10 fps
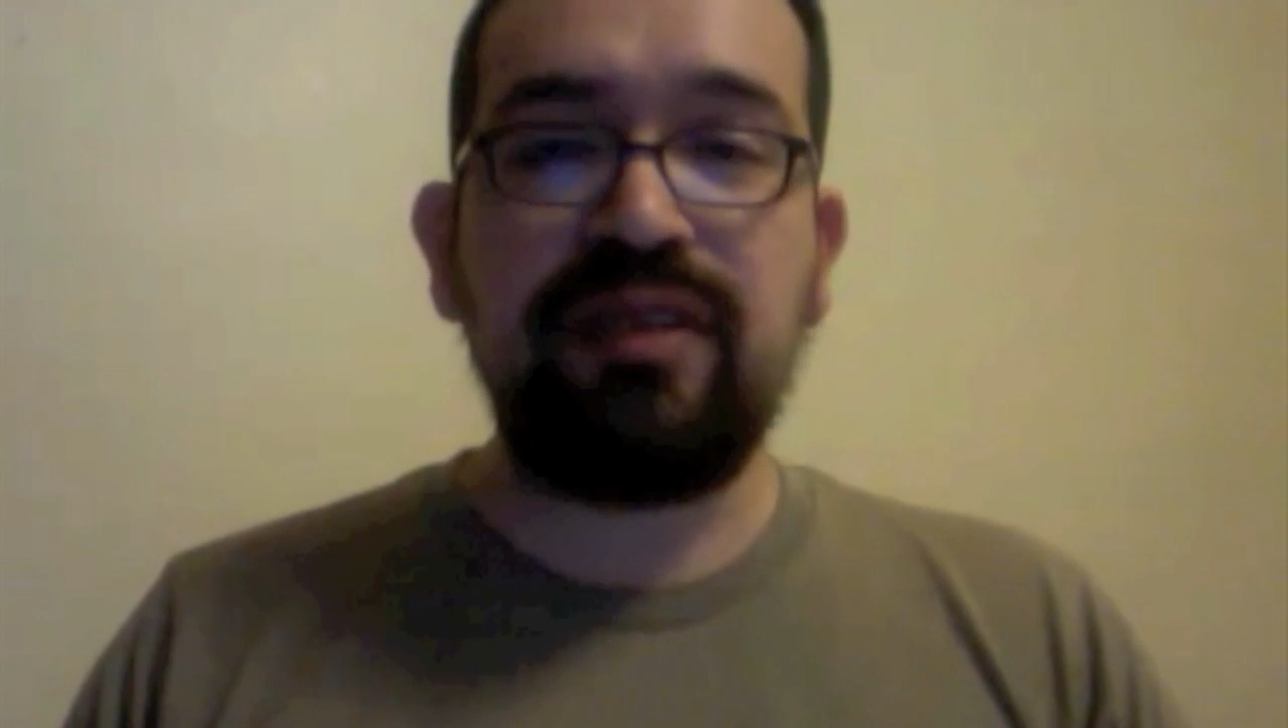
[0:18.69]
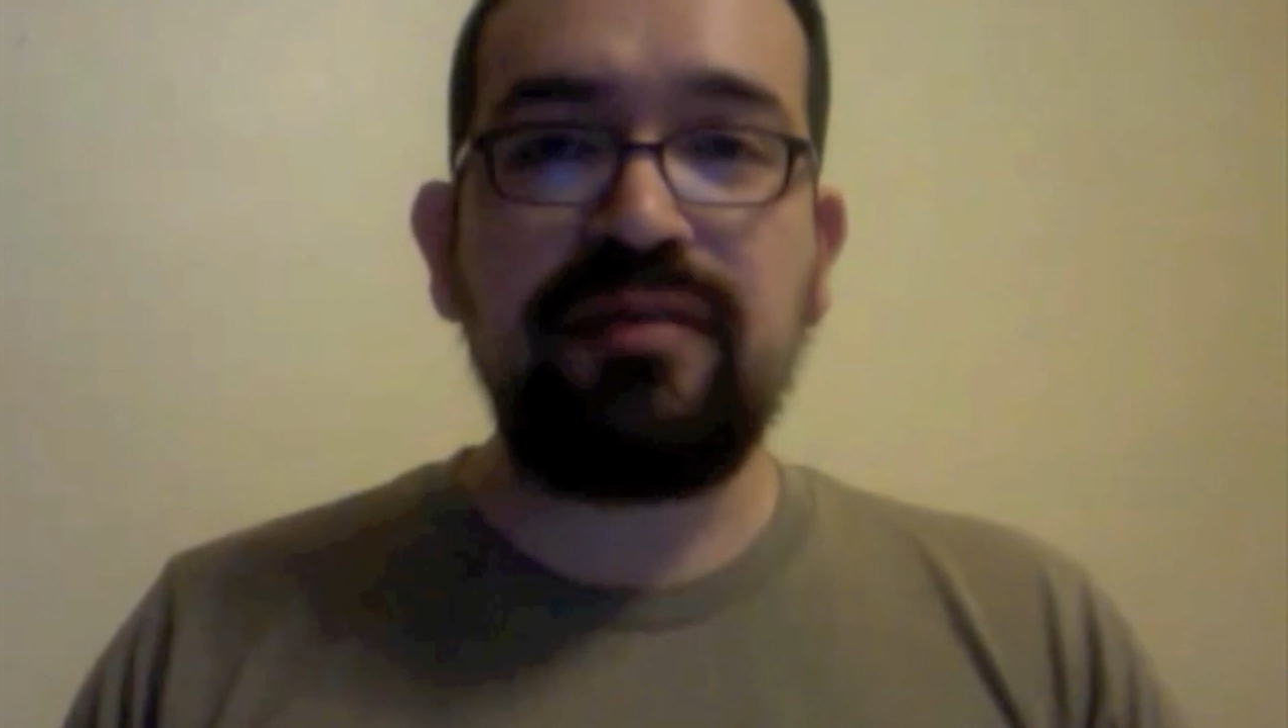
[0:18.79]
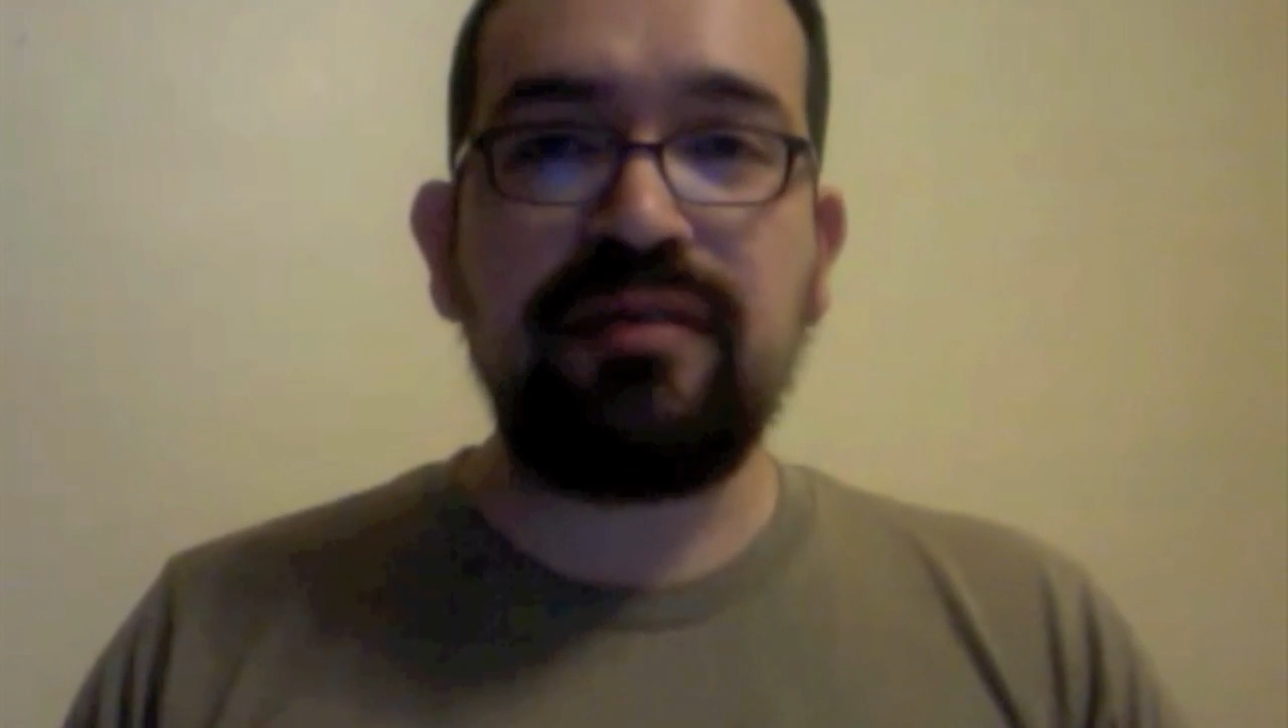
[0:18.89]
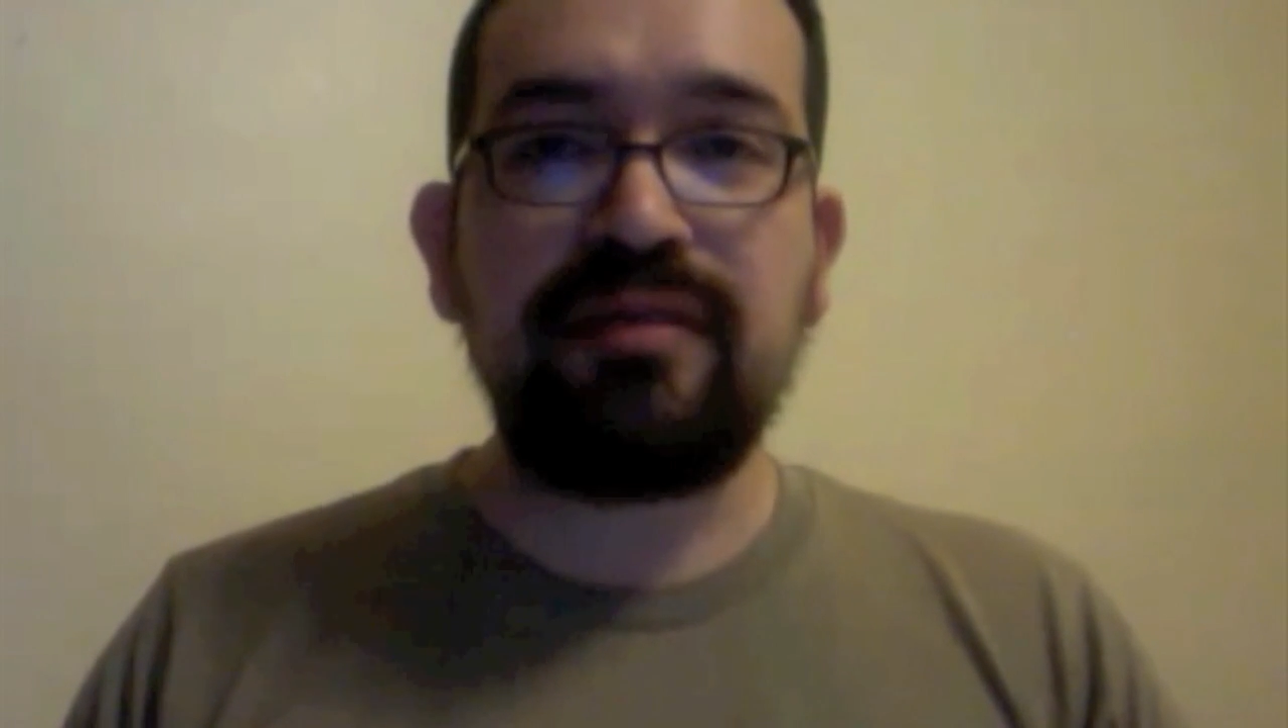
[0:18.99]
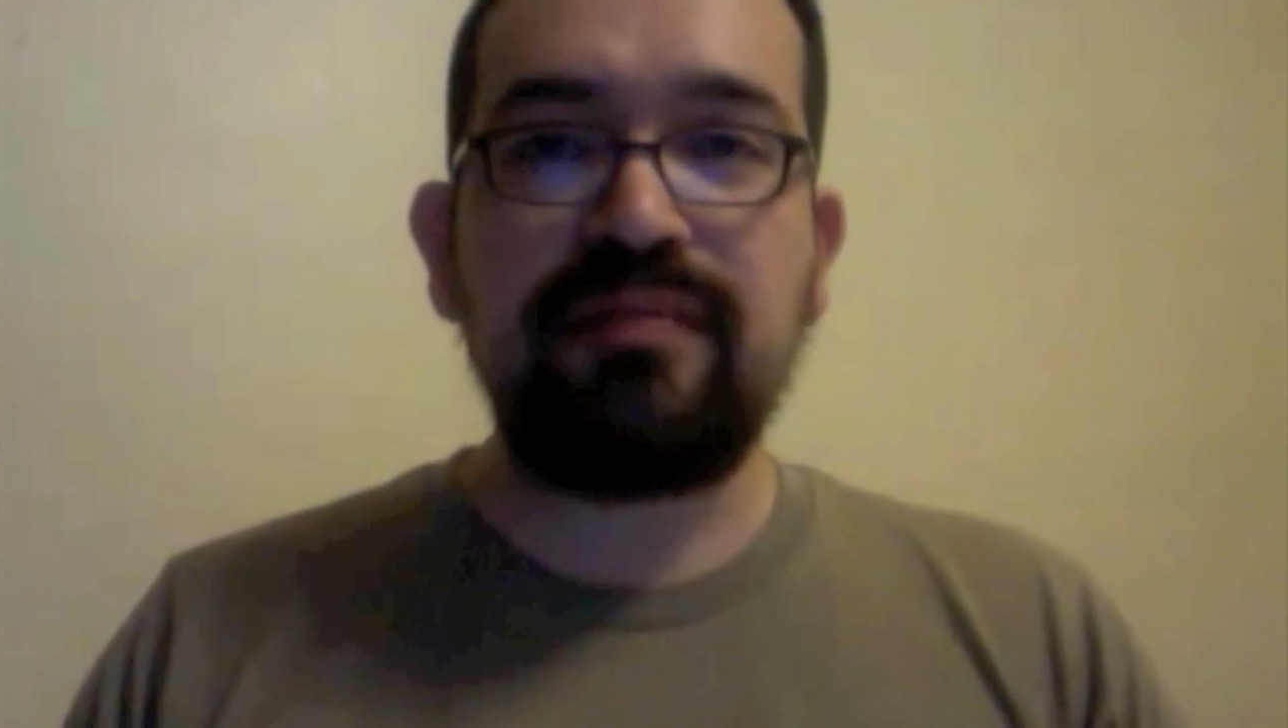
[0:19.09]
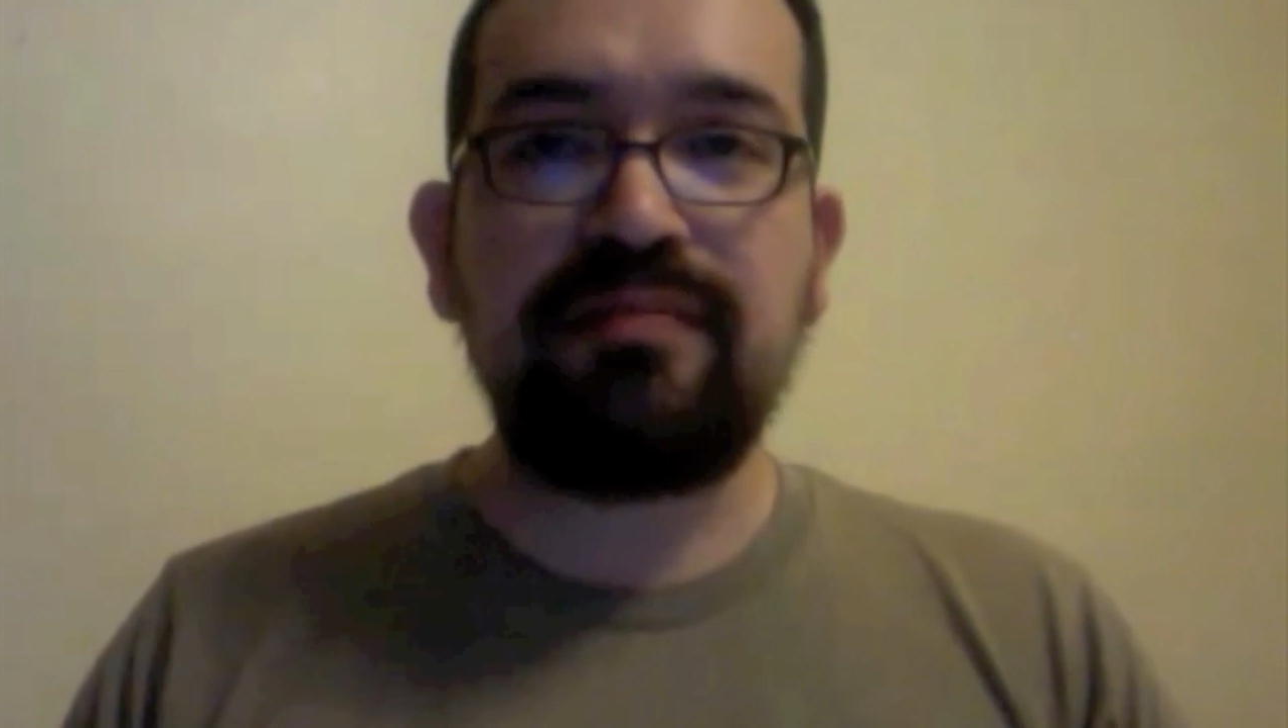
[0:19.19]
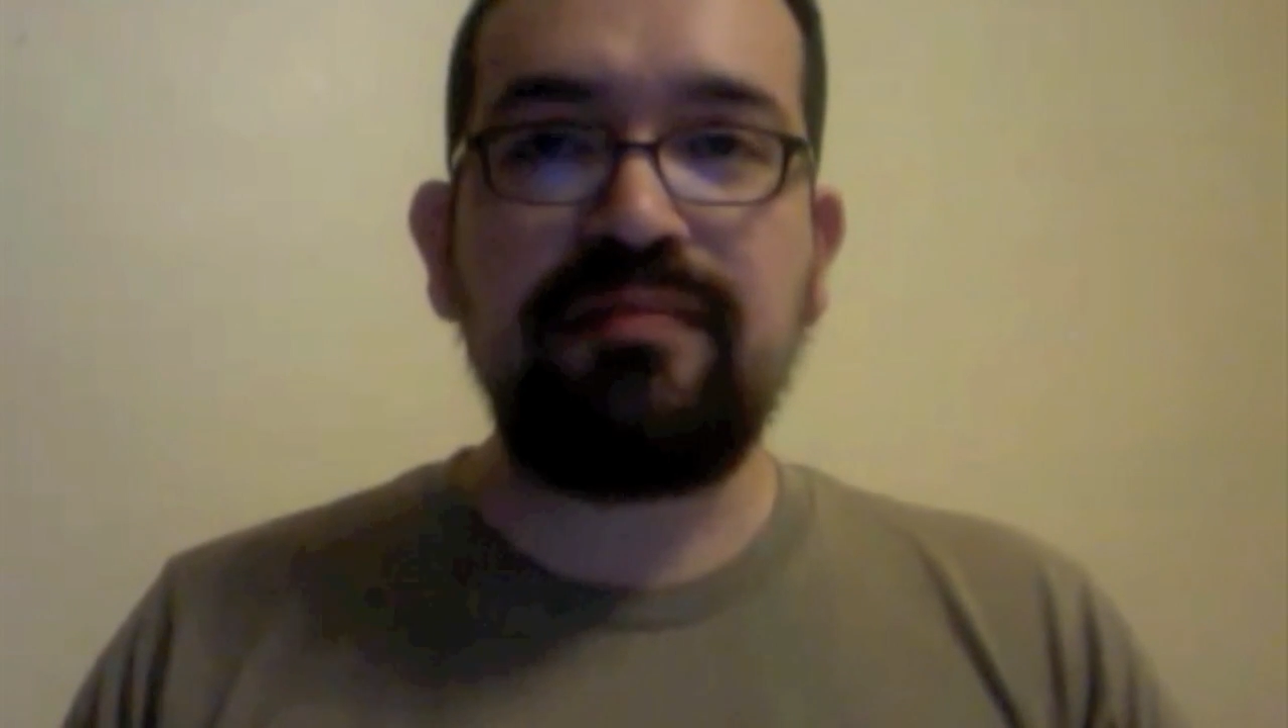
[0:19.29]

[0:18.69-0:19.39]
views.